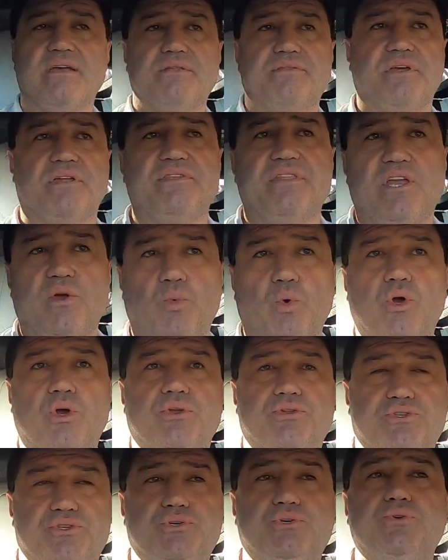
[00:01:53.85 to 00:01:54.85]
than there
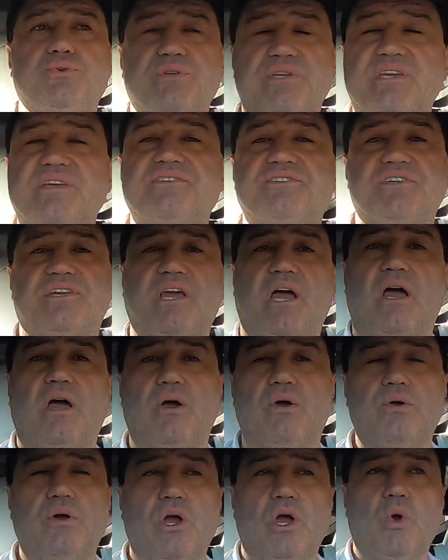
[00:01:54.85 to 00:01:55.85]
were 2 years
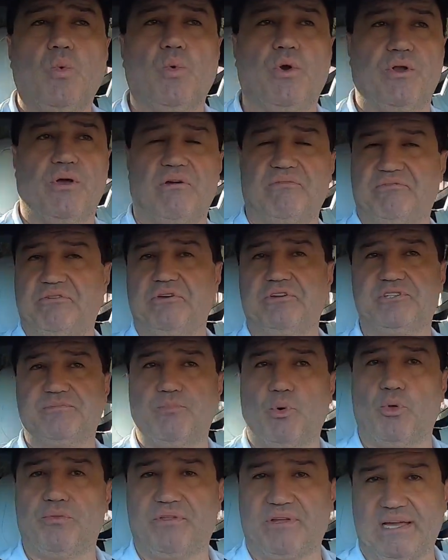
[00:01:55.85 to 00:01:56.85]
ago when I first
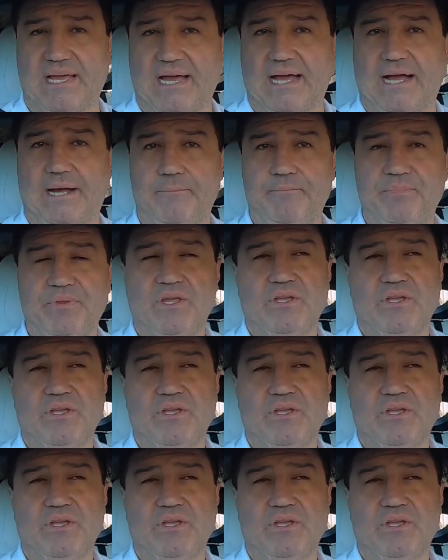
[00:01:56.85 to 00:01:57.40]
bought the car.